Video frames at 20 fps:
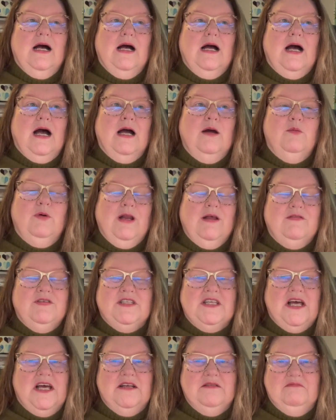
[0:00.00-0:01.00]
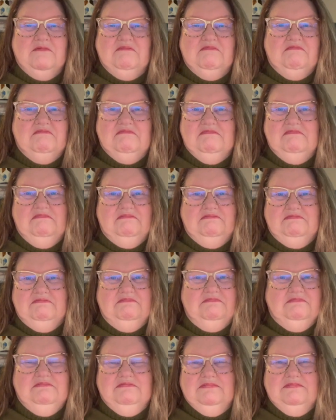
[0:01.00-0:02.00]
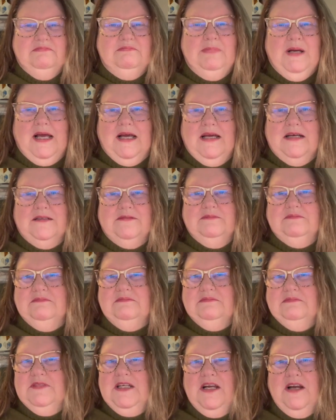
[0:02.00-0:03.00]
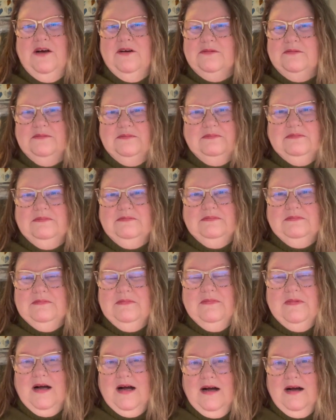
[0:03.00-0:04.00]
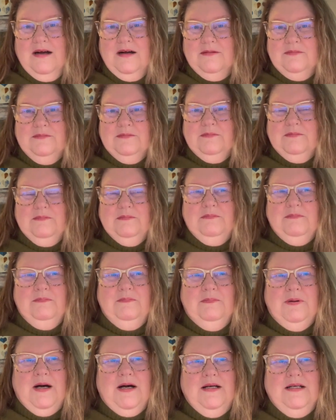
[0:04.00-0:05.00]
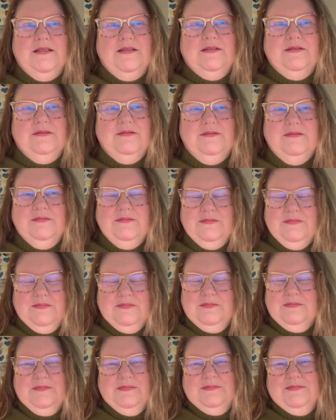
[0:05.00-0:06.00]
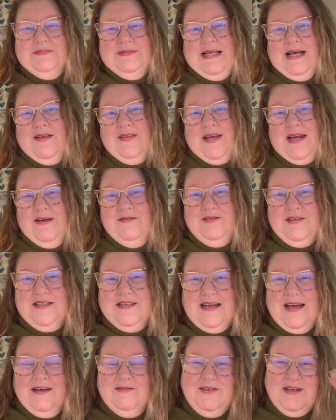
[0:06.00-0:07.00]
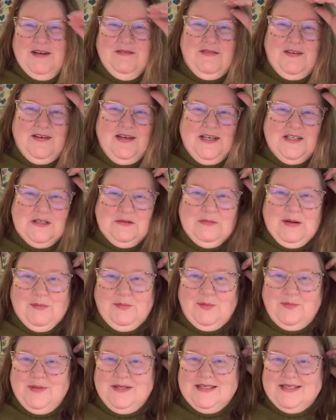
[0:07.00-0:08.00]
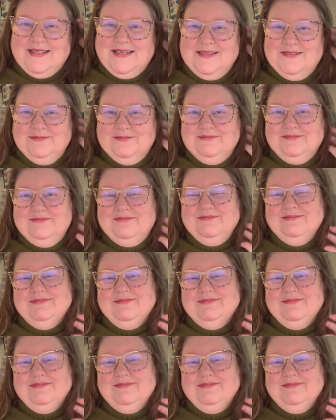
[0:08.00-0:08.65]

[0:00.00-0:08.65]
I would have said big, you know. But now that I've done foundation paper piecing,